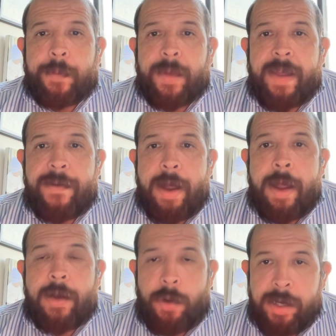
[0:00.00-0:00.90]
if
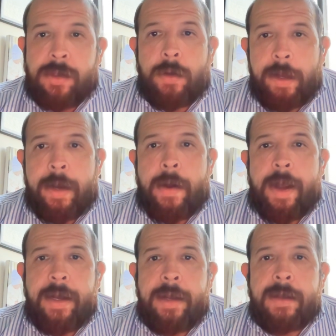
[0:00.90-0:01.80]
not crystal clear
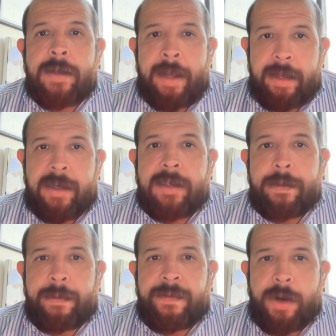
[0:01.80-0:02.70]
ideas, at least
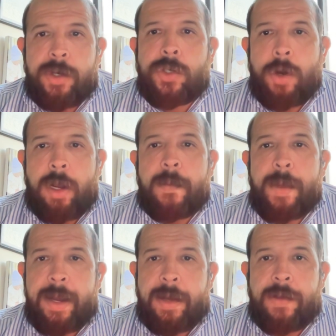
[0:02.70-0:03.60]
some very strong
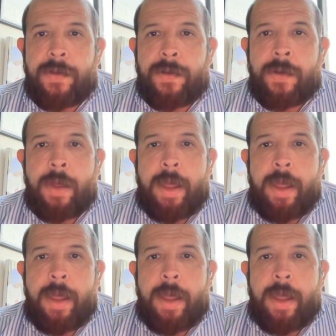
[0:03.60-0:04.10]
opinions